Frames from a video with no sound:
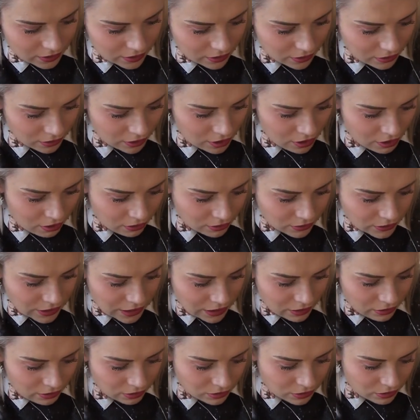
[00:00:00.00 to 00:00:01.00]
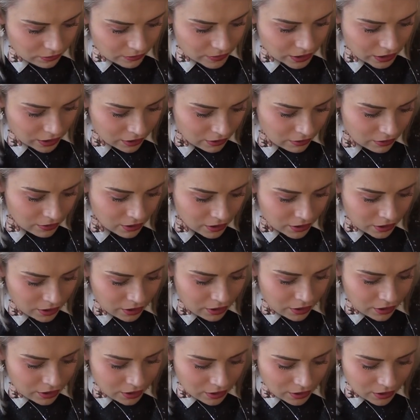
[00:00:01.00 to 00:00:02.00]
Got it all tangled up now.
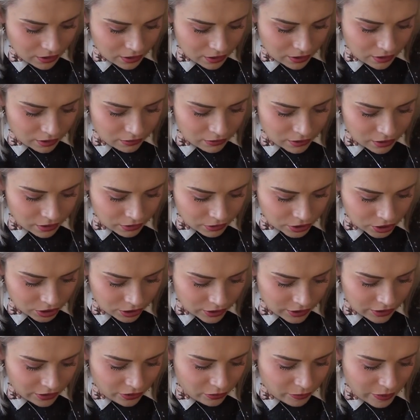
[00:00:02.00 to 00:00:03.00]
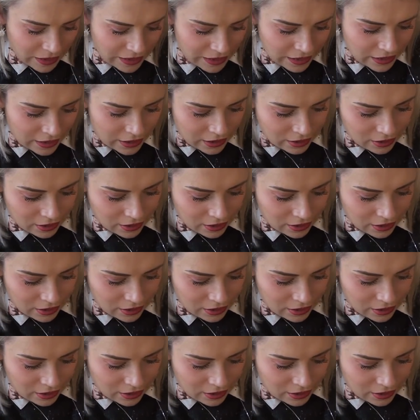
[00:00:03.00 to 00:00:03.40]
Oh no, she'll kill me.